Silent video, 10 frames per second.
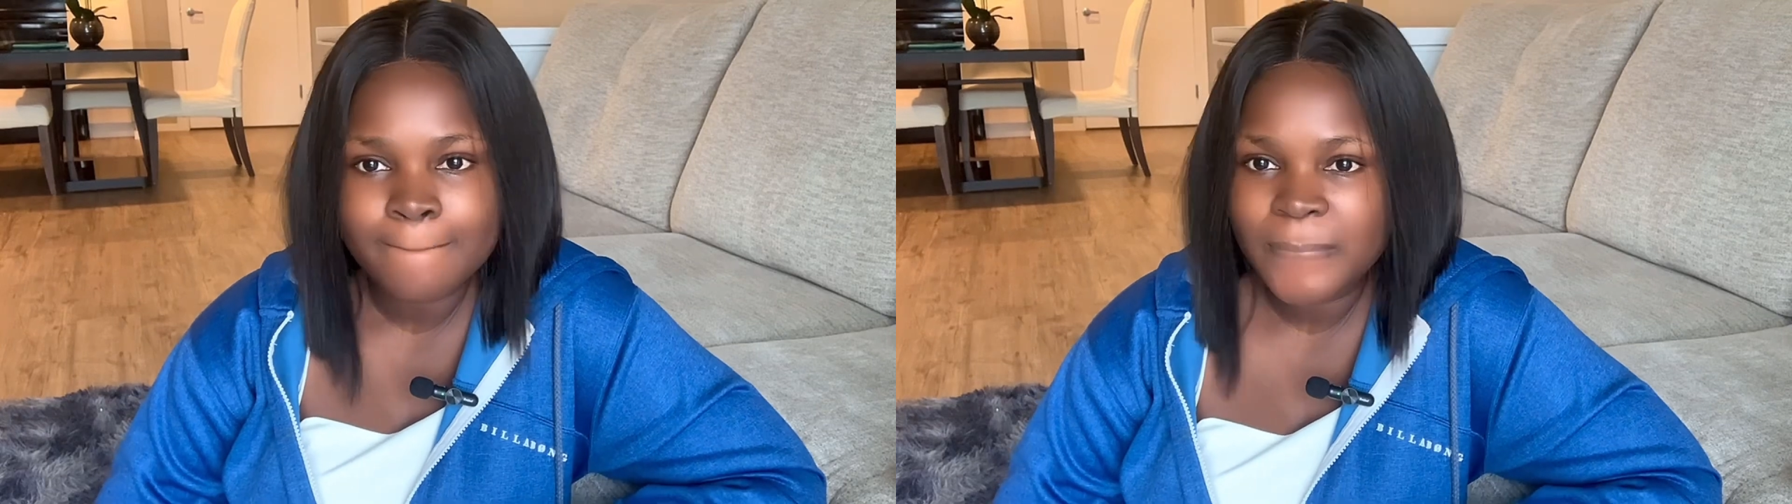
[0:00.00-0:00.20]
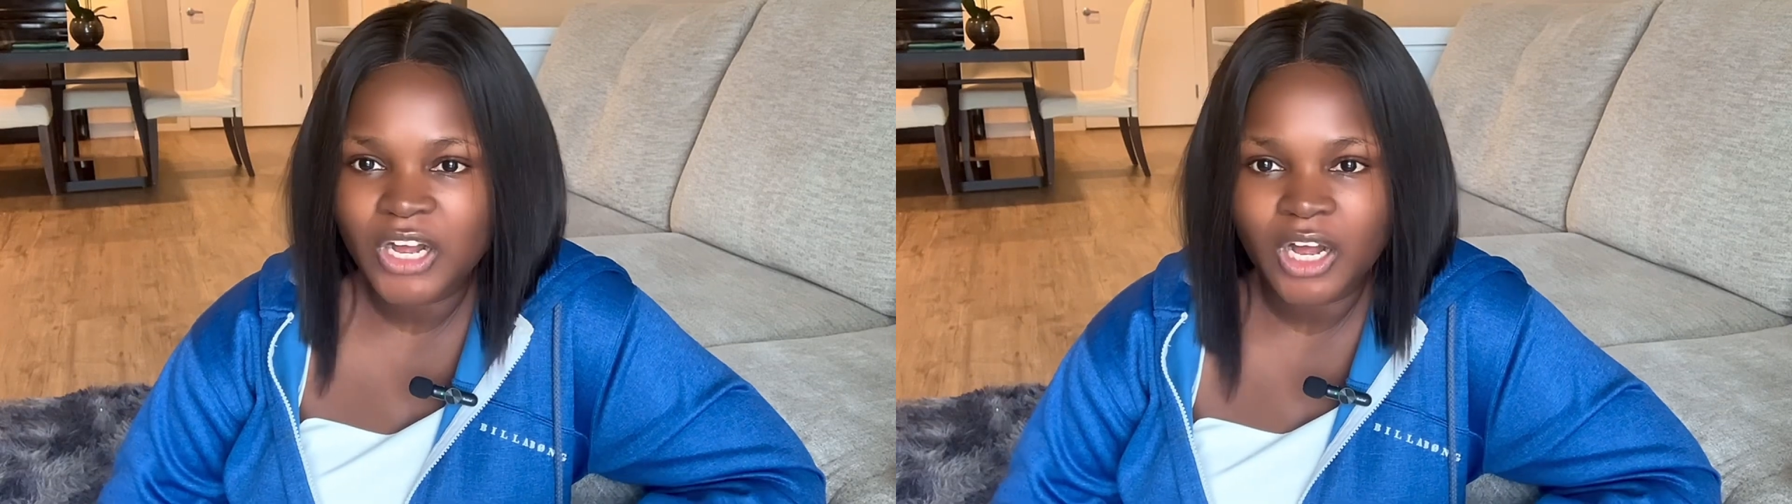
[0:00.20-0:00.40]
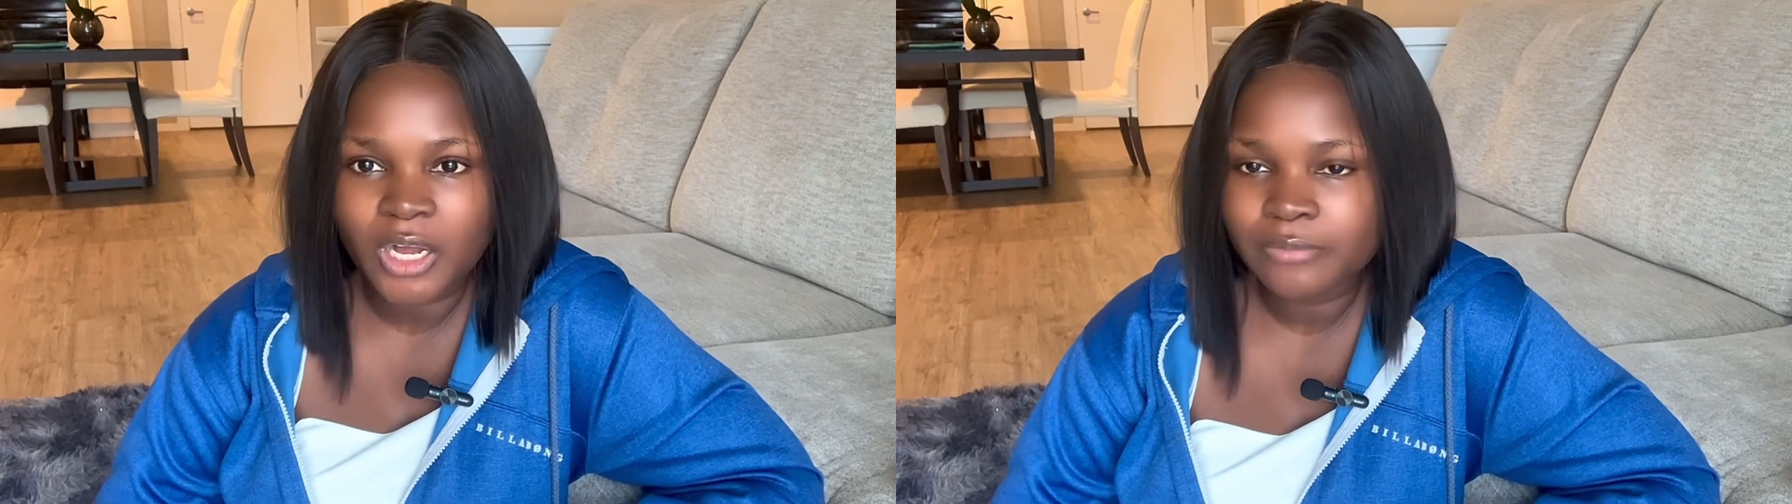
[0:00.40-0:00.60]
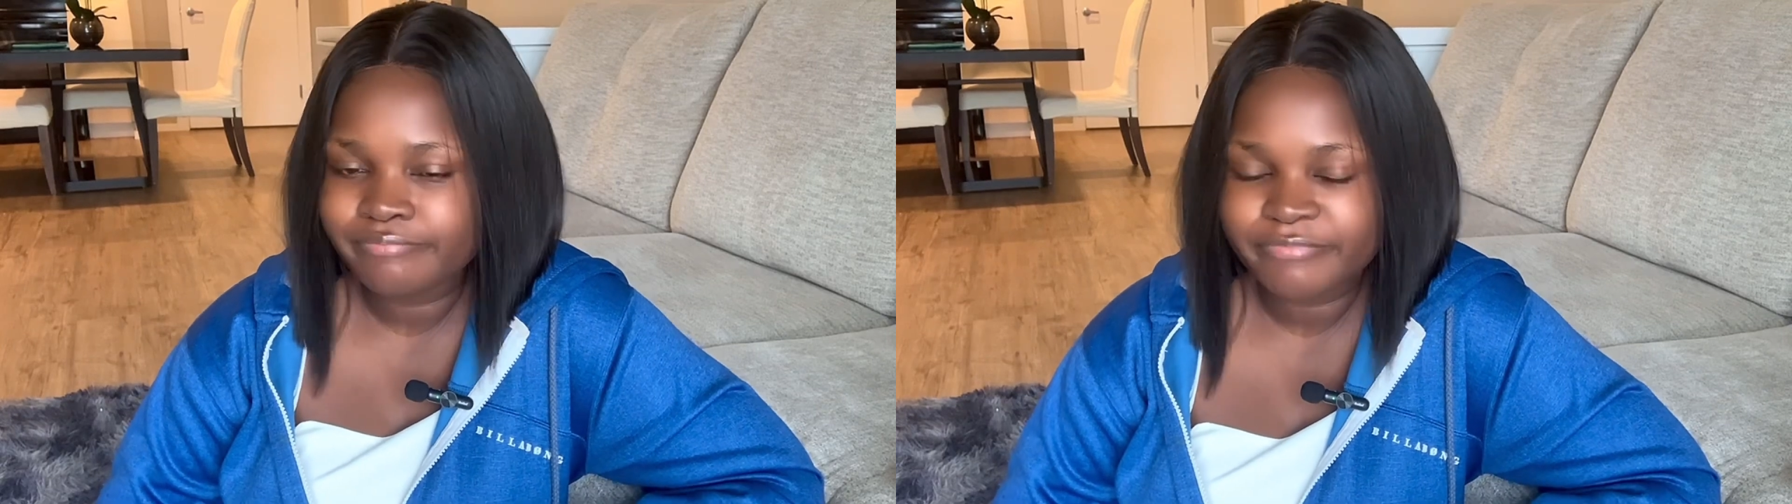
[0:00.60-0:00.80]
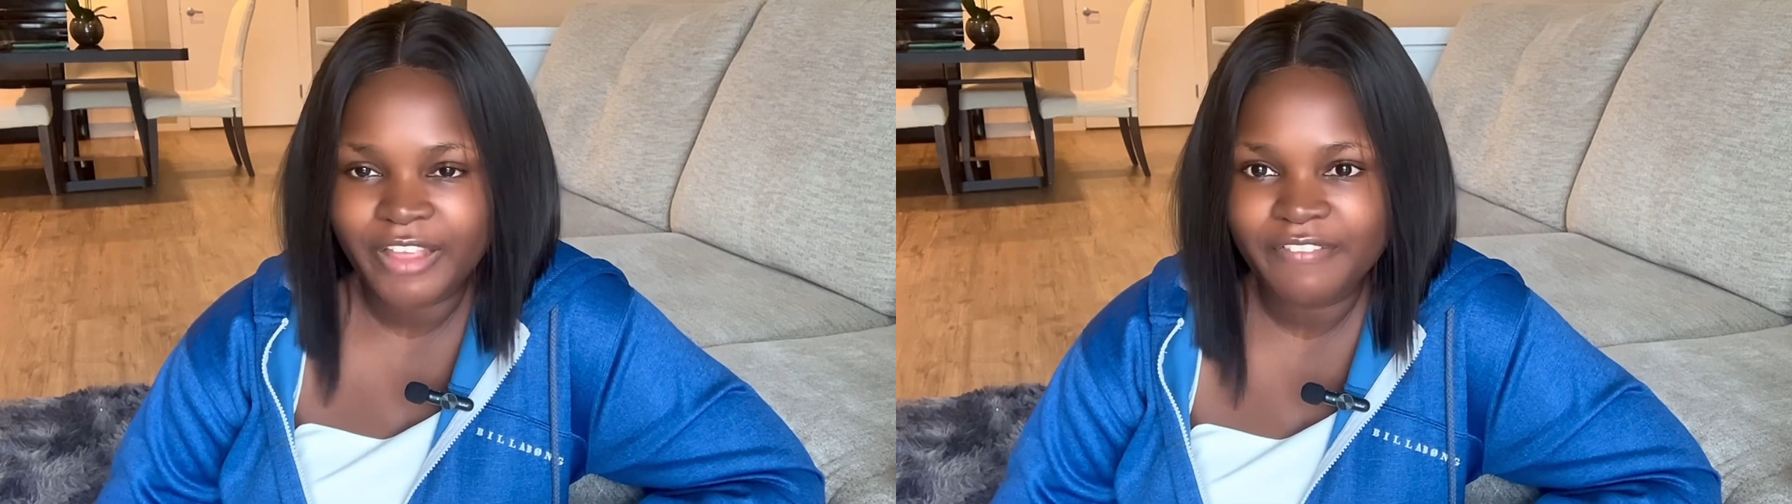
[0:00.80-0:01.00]
but
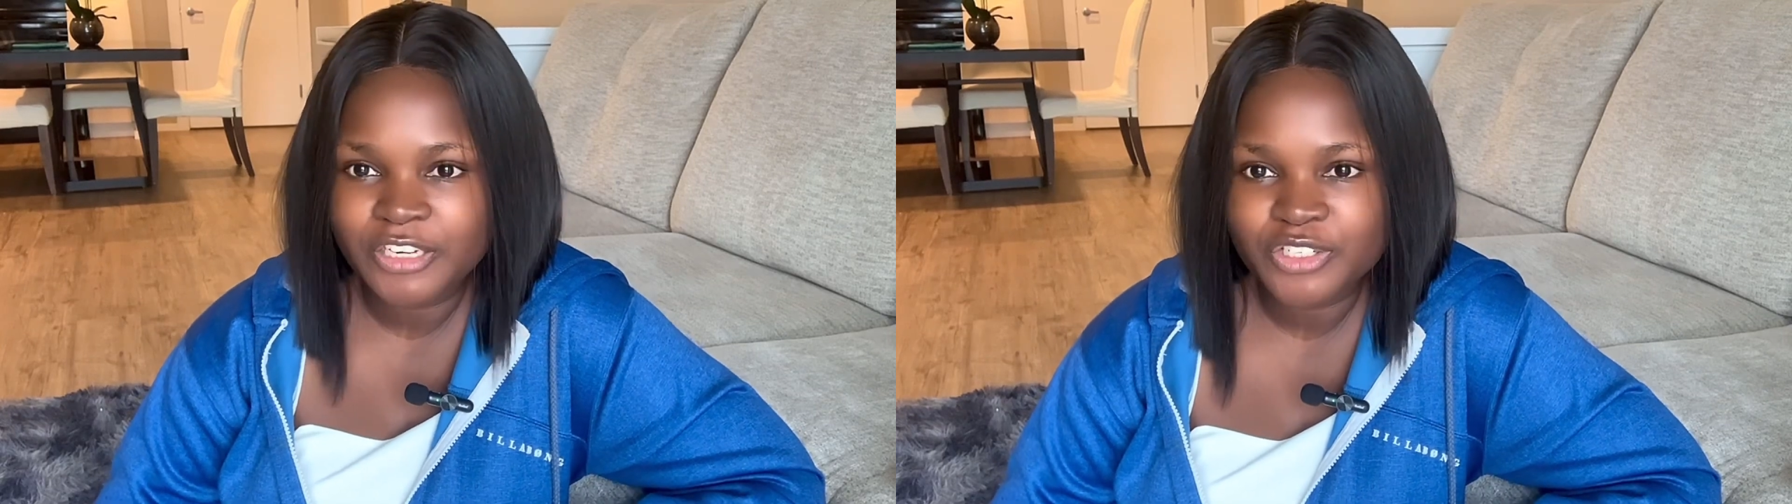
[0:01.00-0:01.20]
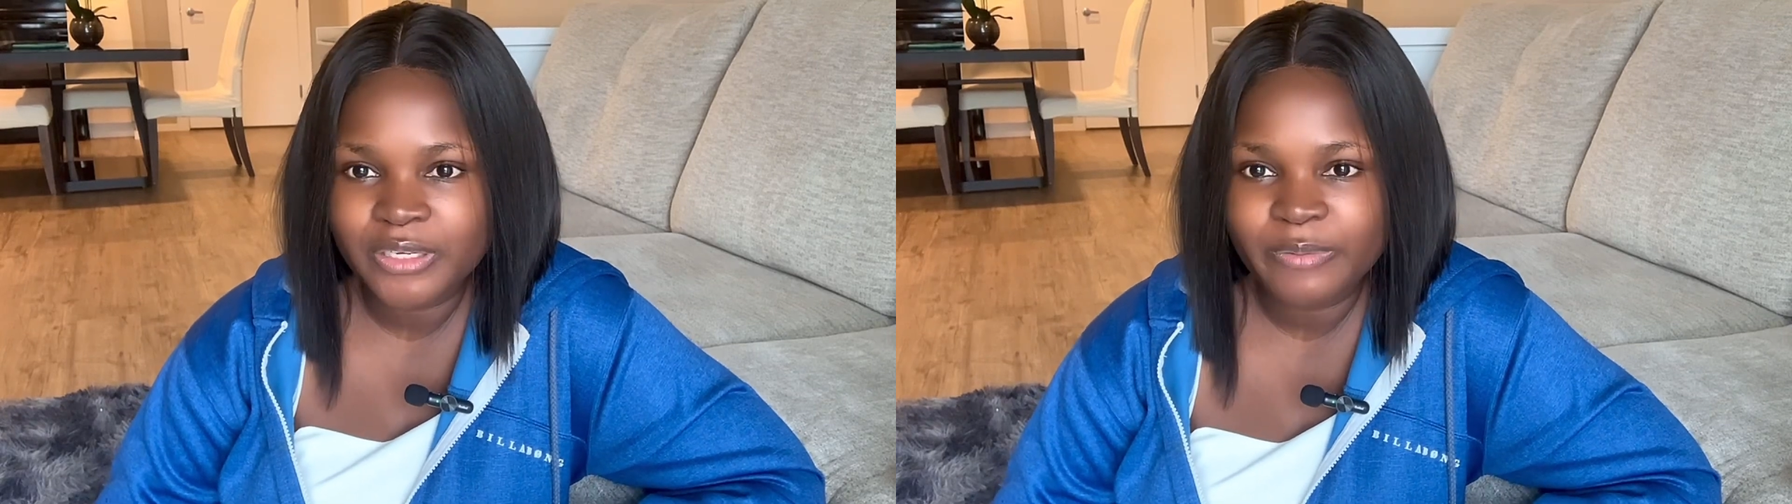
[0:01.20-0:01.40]
eventually